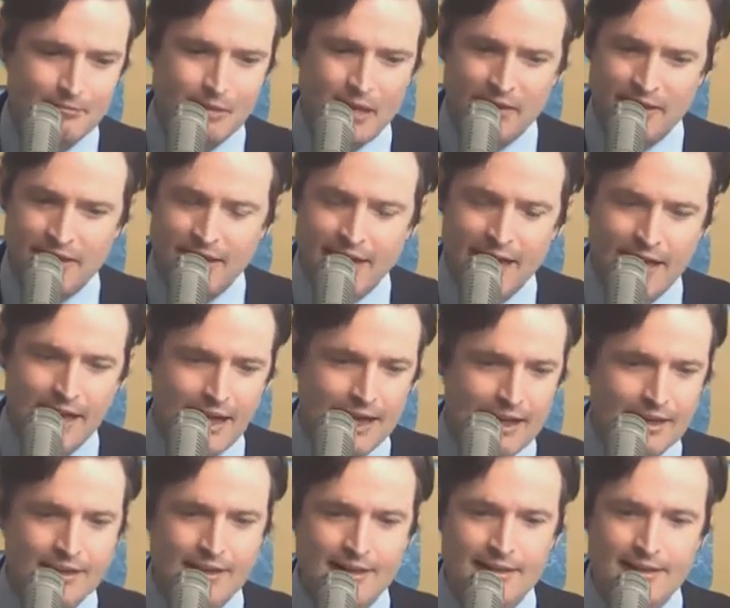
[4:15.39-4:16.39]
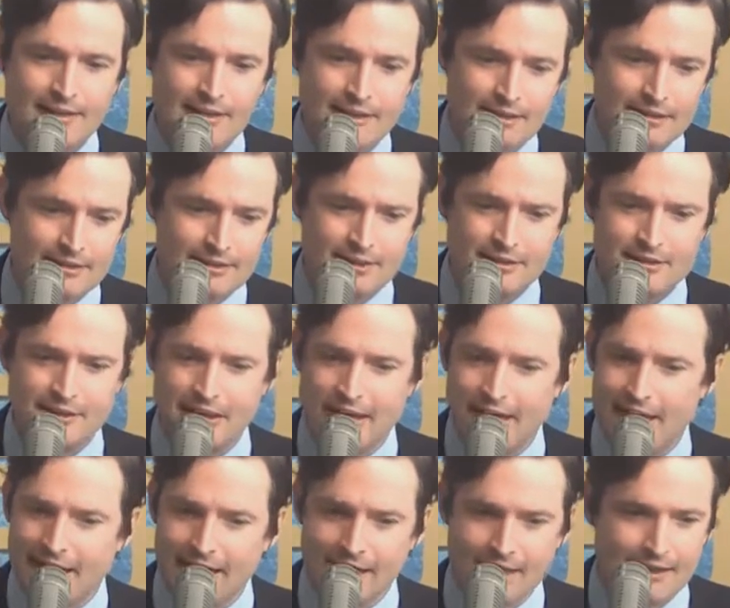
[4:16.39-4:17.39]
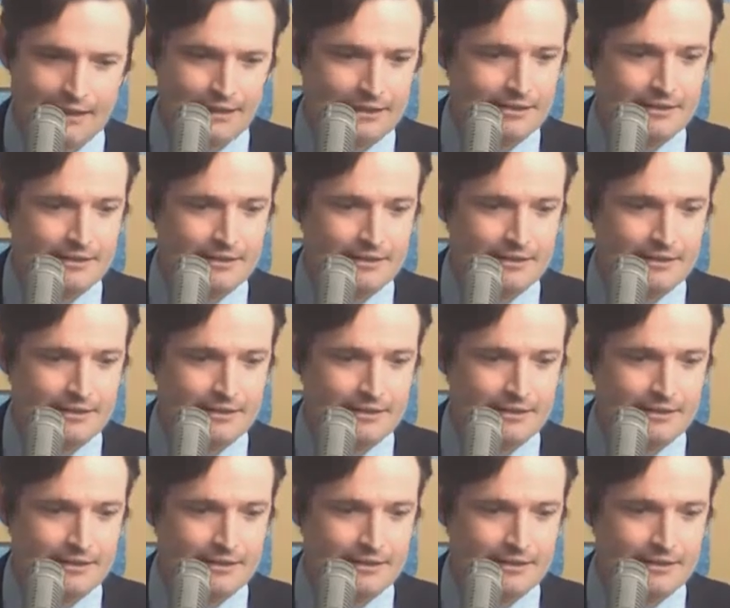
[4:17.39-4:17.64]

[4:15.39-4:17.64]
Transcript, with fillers: pet the cat, silly hat.